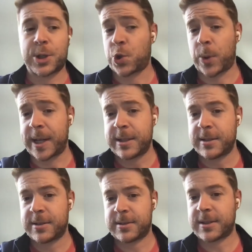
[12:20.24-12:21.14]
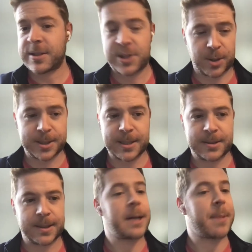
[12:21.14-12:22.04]
A trained
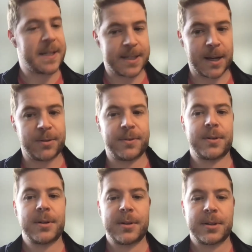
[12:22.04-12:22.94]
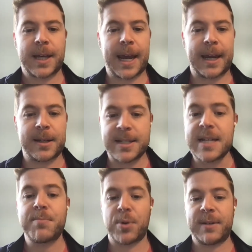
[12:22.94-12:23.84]
consultant like myself can
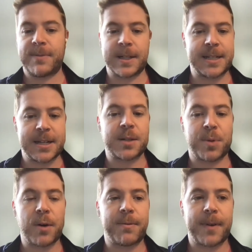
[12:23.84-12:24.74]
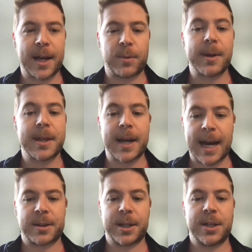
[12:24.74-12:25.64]
debrief a DISC profile with an
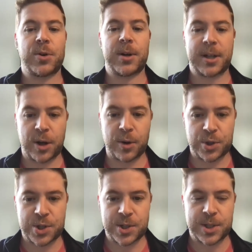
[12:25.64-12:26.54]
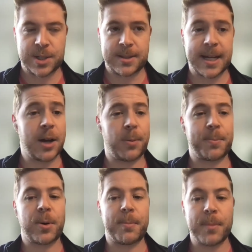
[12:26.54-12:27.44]
athlete or a coach to
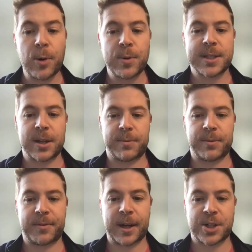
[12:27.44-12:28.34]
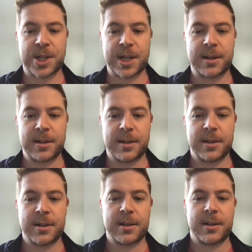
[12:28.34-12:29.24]
help promote self-reflection
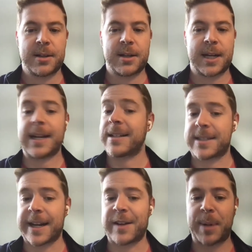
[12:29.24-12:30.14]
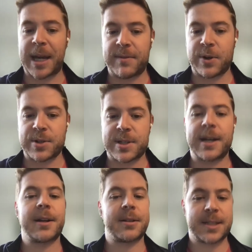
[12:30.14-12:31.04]
and insight of
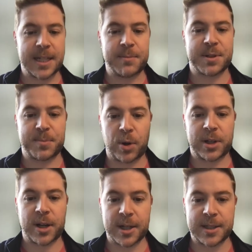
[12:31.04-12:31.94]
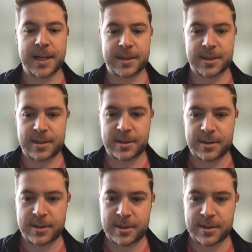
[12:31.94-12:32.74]
behaviors in a team sport context.